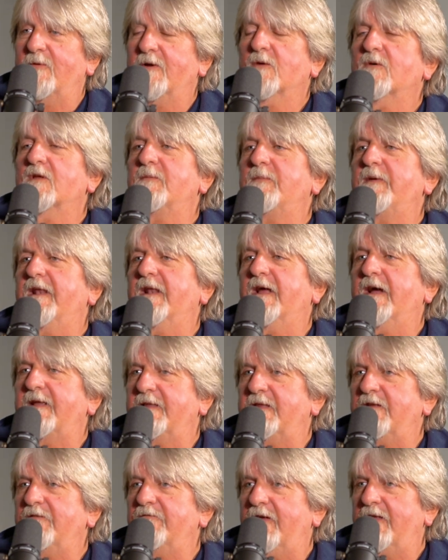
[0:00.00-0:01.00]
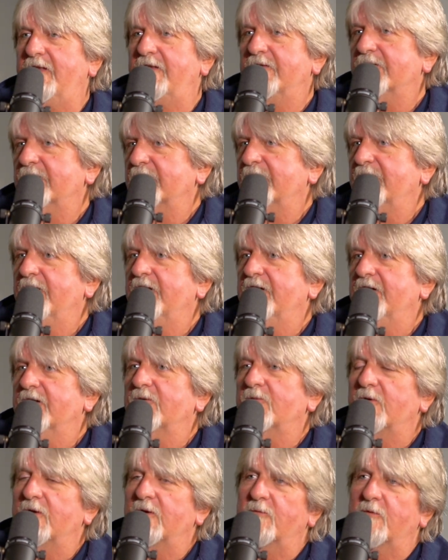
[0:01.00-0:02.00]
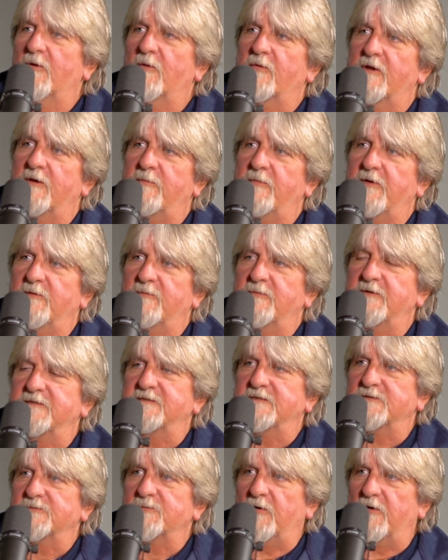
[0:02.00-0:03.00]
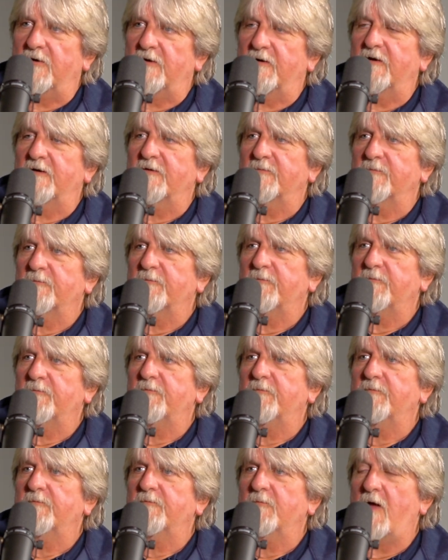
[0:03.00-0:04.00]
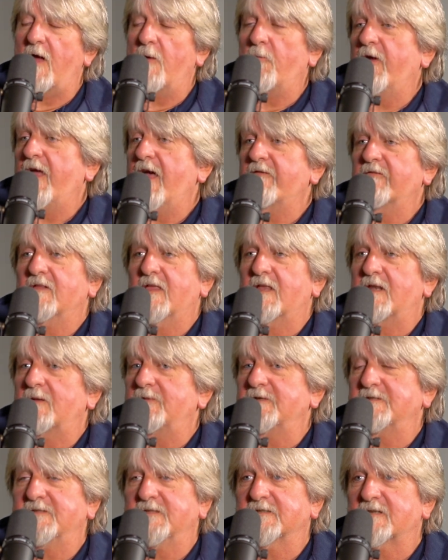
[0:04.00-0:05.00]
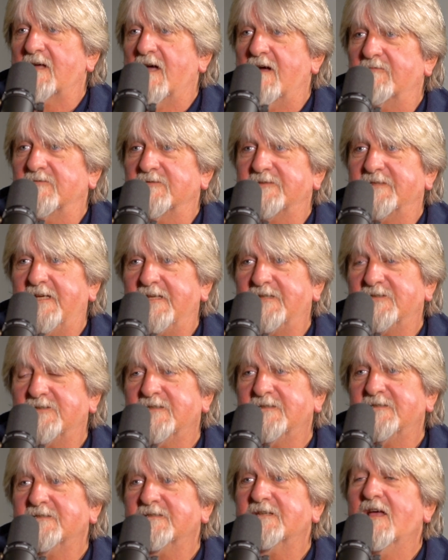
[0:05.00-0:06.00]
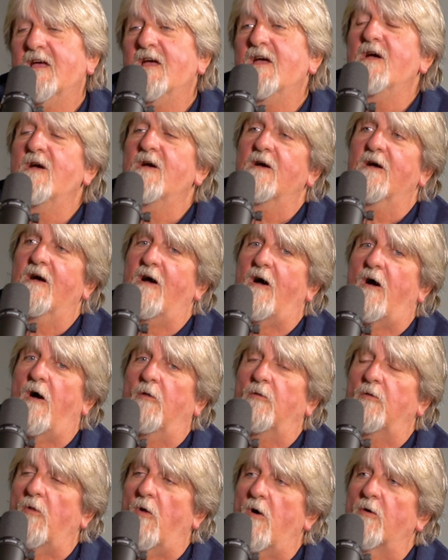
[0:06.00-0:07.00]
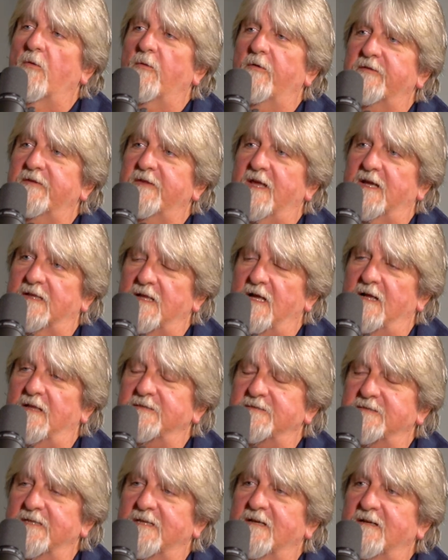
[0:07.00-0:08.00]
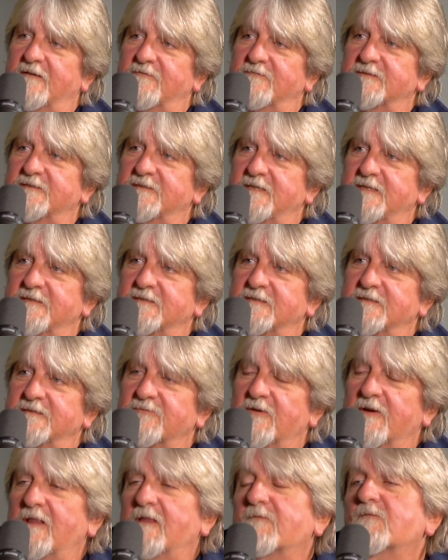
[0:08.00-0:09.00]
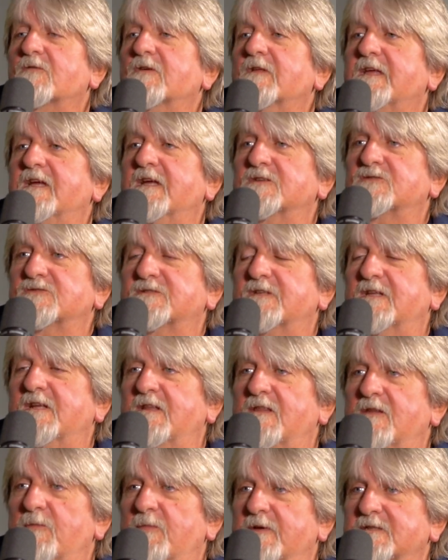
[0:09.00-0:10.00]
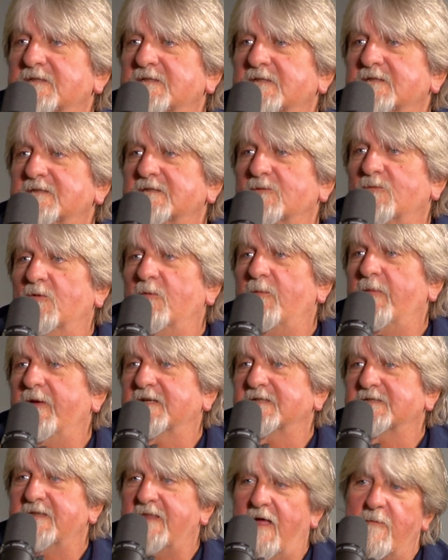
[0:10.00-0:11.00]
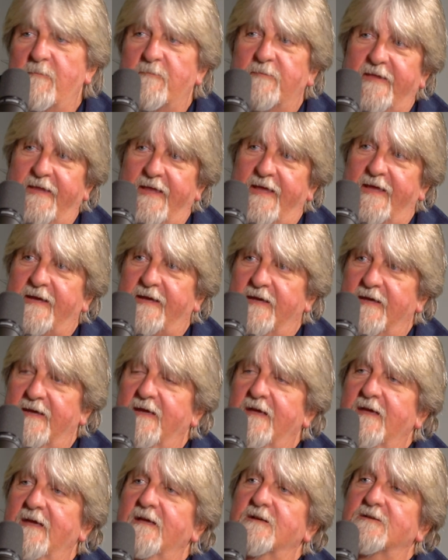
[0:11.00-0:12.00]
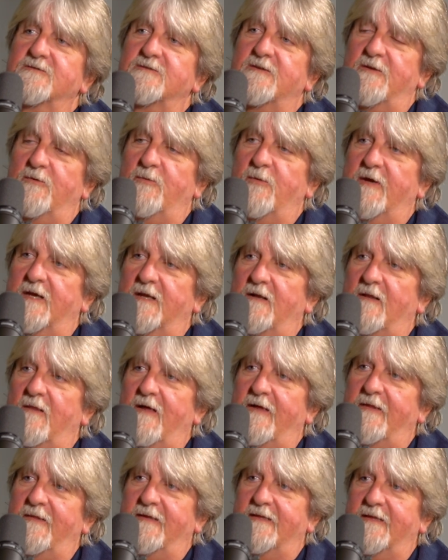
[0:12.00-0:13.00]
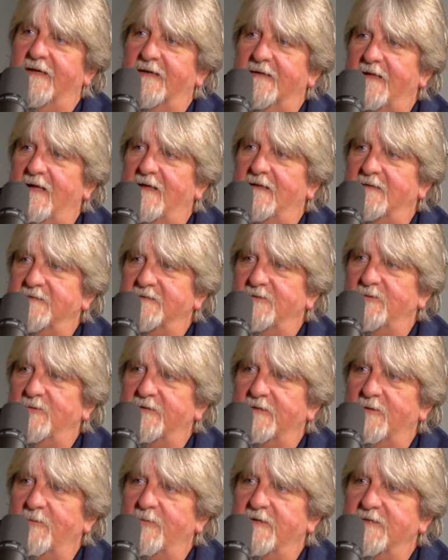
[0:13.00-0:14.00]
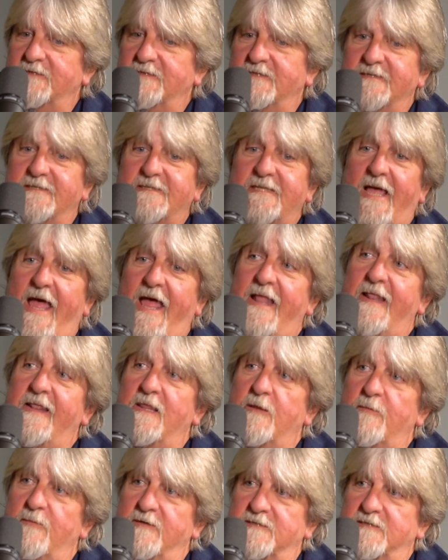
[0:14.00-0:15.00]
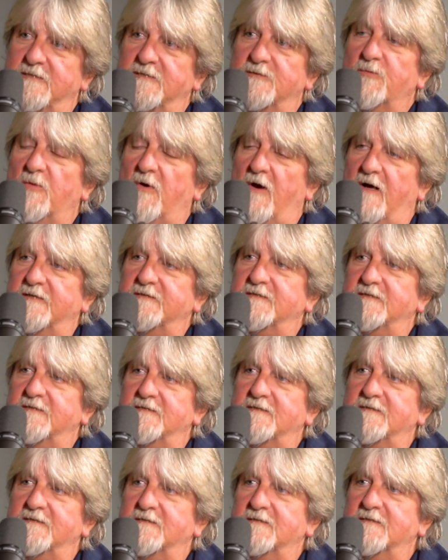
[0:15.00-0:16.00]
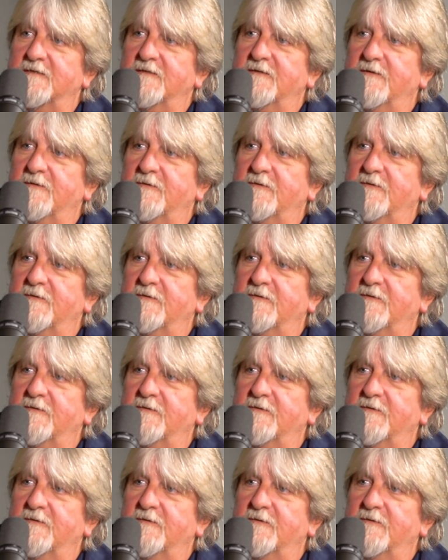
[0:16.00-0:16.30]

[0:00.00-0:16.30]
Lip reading: We don't want to be an IT vendor. We want to be a business partner. And we have a lot of business conversations along with technology conversations. I'm really interested in the business and what makes them tick, so that we can align the technology with the business and the business processes.